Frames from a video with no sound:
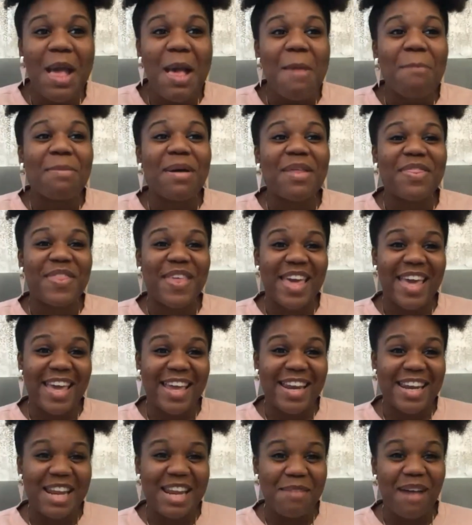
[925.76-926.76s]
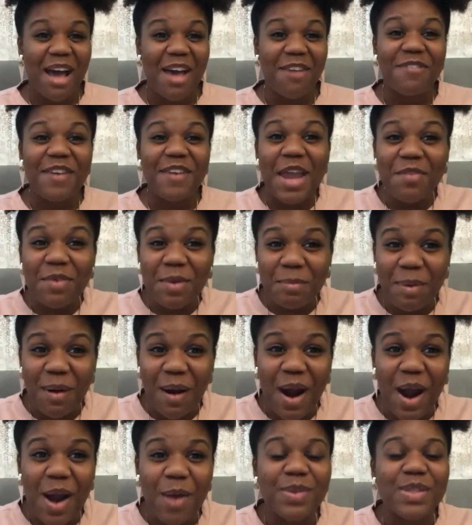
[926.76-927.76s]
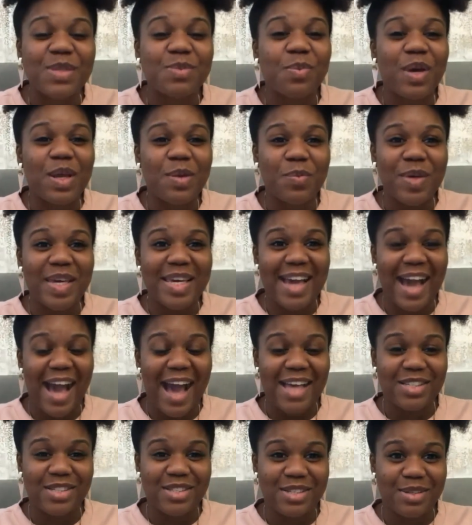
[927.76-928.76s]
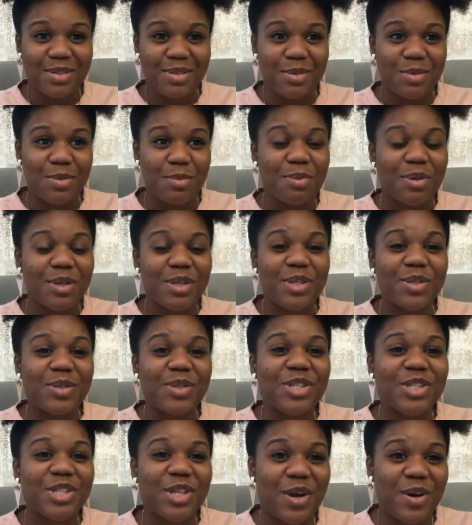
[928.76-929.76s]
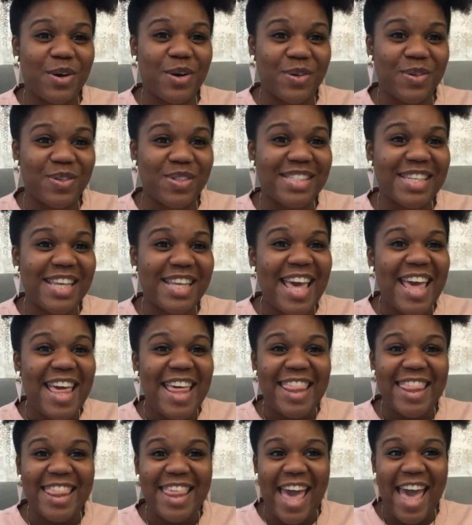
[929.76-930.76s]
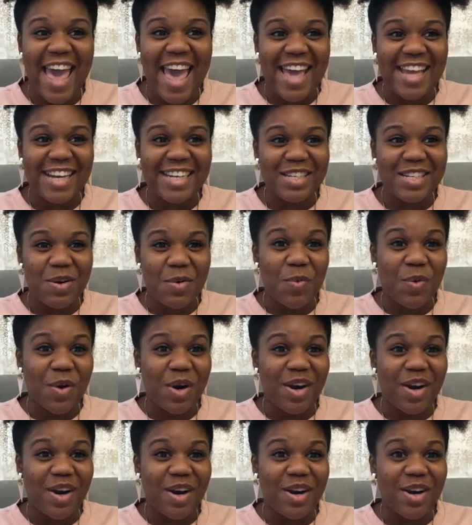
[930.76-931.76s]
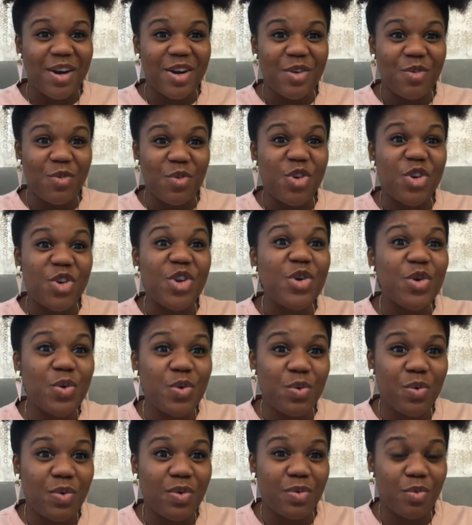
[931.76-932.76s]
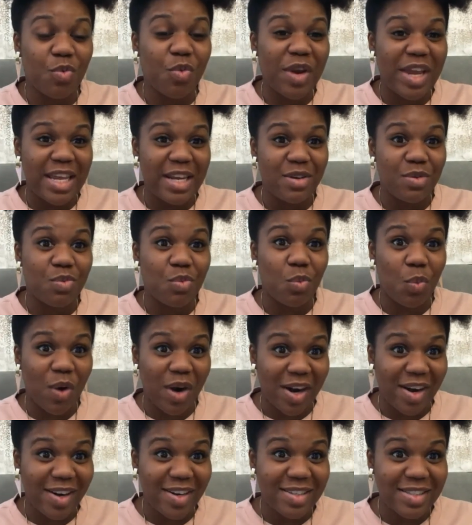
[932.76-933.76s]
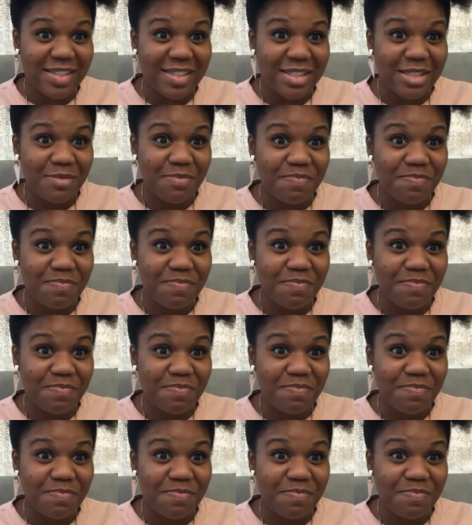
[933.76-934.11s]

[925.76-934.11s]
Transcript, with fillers: But then my favorite part was when we got to produce shows that were new written works.